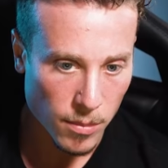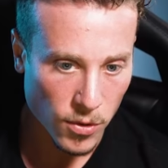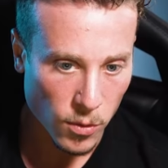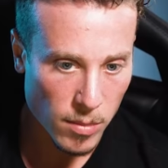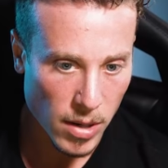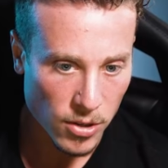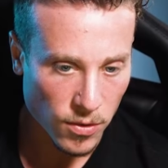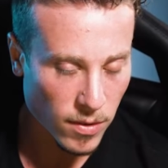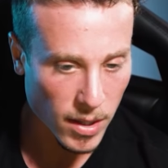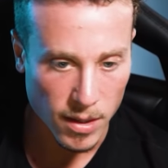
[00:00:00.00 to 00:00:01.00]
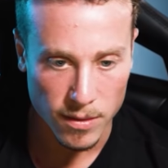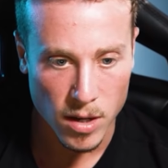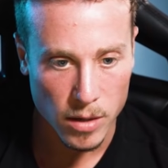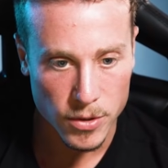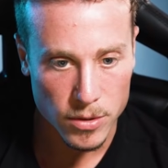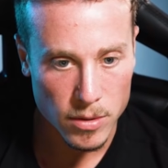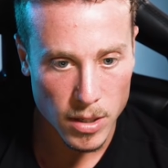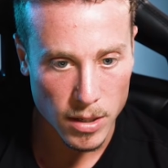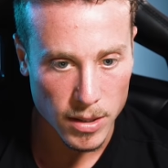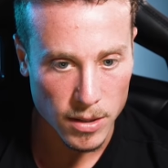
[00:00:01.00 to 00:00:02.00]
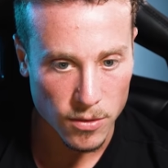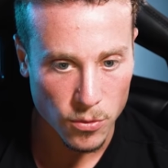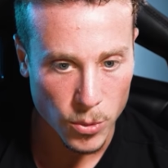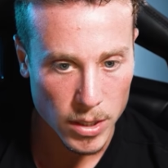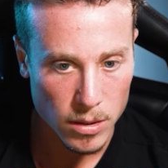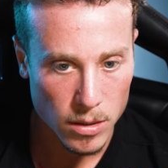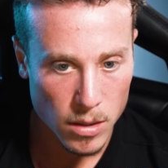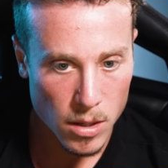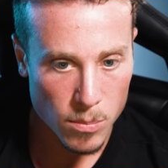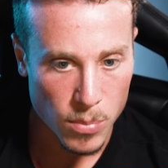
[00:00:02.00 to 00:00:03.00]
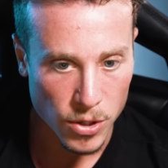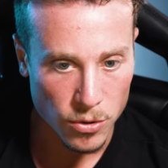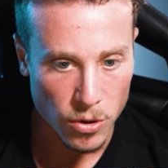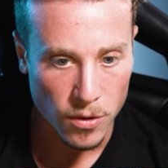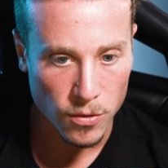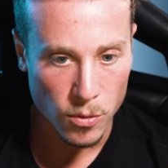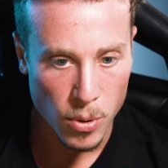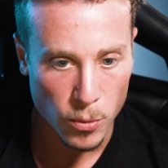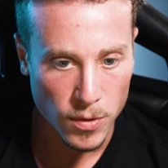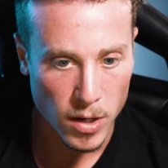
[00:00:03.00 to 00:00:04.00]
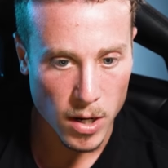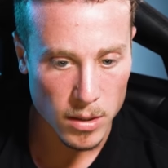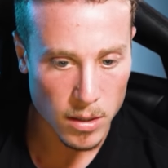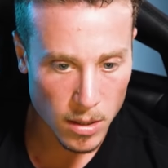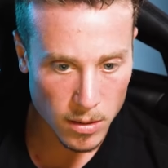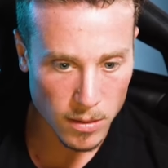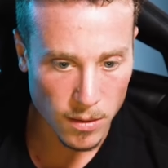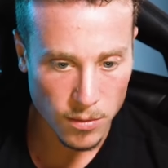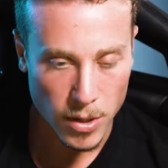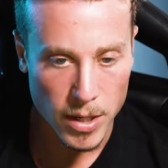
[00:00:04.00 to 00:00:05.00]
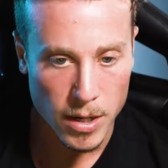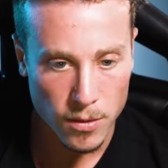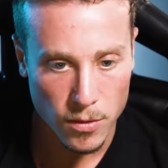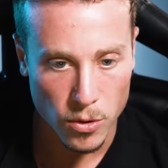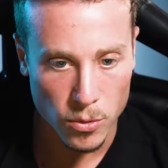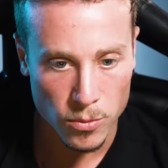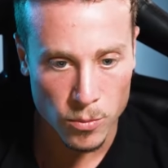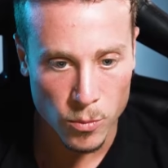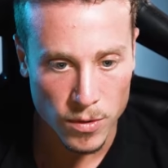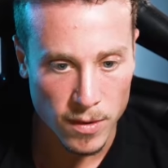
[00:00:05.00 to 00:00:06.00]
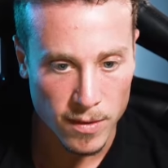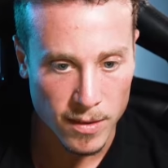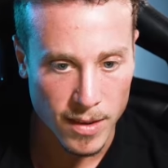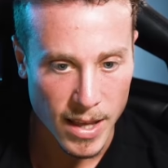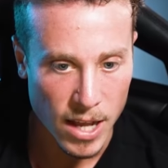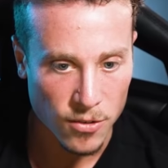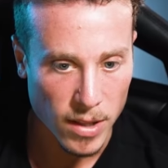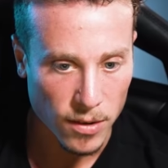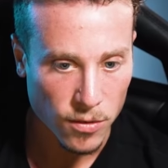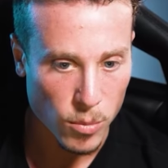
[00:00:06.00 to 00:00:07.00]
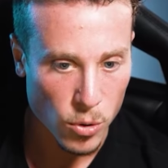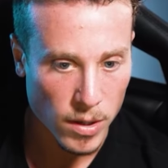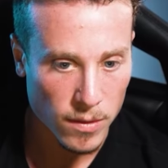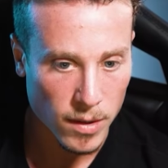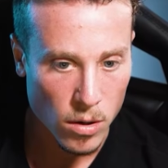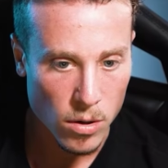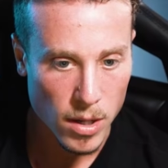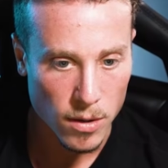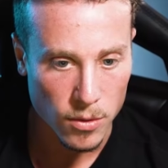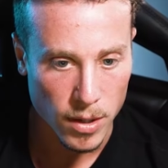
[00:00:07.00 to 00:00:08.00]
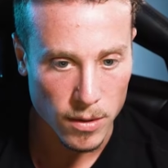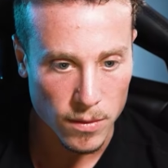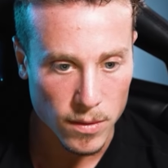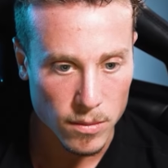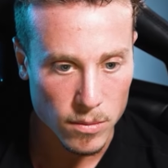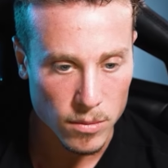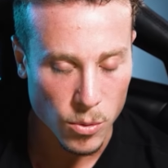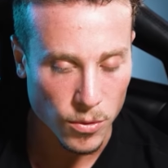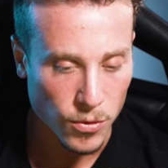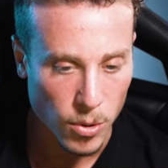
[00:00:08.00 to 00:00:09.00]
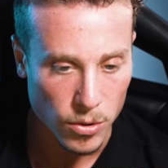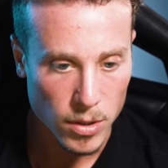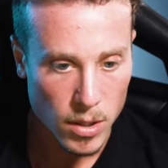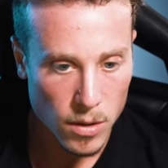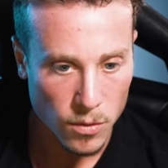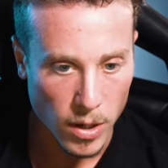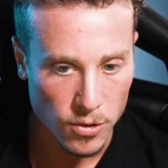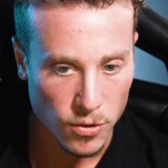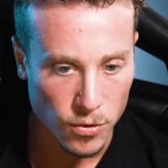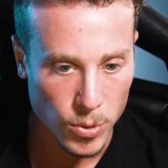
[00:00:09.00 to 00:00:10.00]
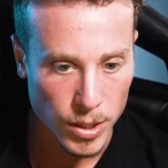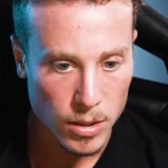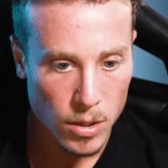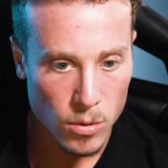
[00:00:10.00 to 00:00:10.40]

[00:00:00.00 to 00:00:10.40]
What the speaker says: So he might just think he's covered and can swing, but you're also posted on this right here. So once he sees that edge of that smoke, he's like, oh yeah, okay, it's lower smoked, so I can just swing.